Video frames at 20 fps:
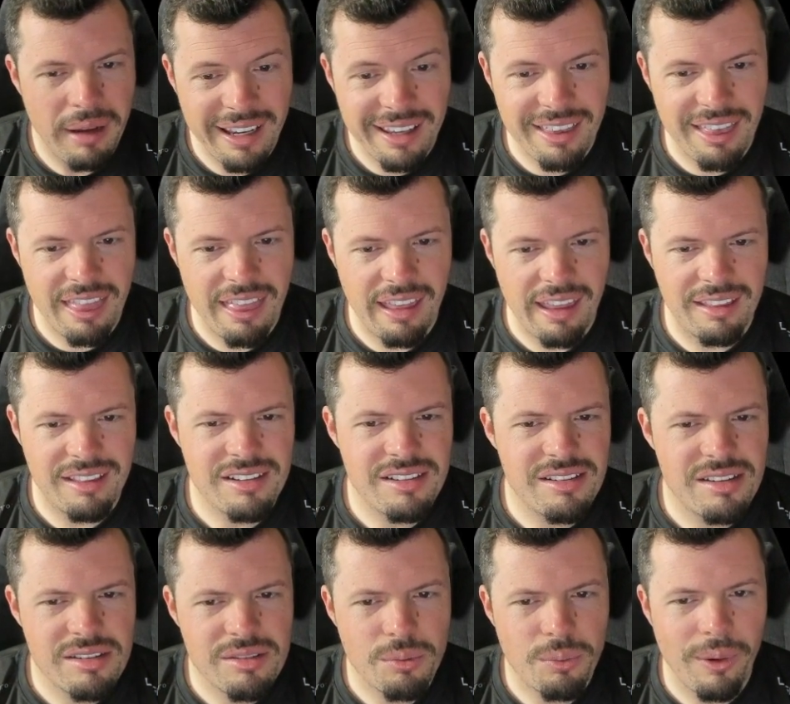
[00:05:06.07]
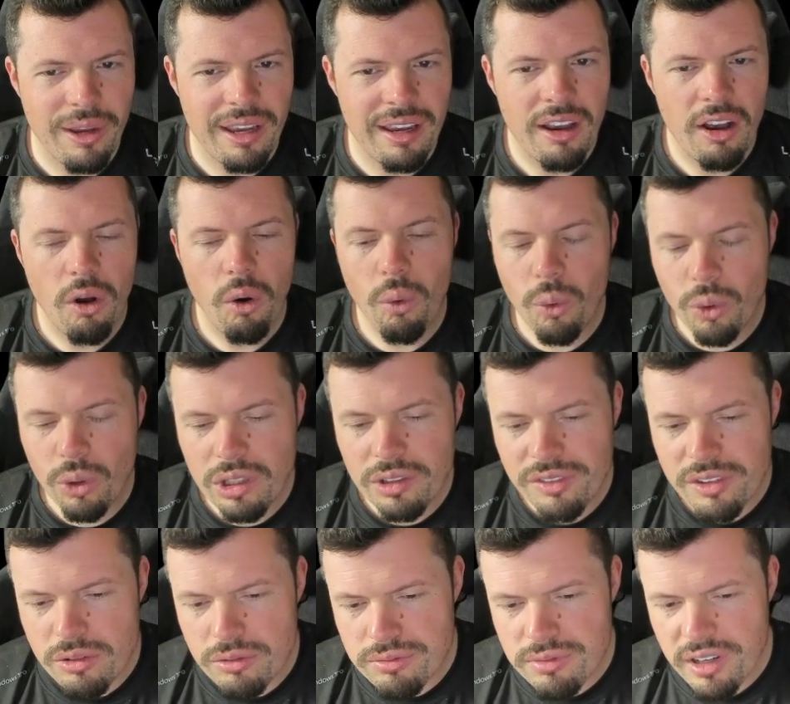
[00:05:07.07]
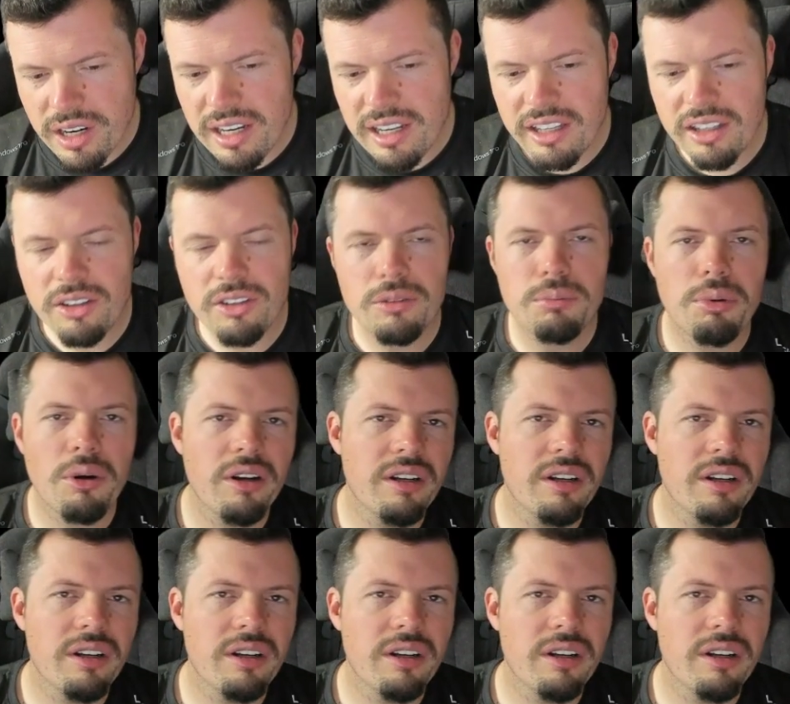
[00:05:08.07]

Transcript: made there. This is where all of the really good